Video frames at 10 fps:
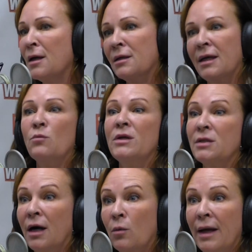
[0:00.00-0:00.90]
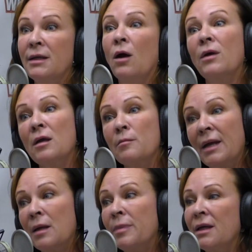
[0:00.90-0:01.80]
can retire right now. It
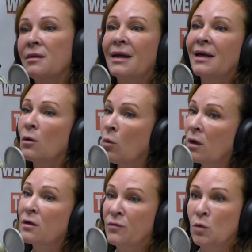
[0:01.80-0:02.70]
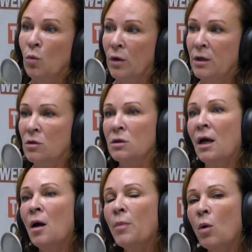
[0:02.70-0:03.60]
may be they got to work a few more years,
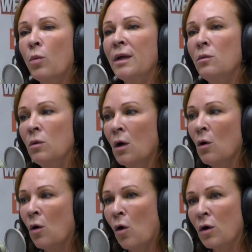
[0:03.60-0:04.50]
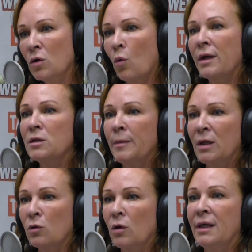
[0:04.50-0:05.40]
but we are going to be
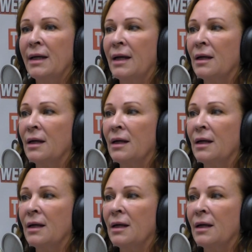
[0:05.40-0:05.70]
looking at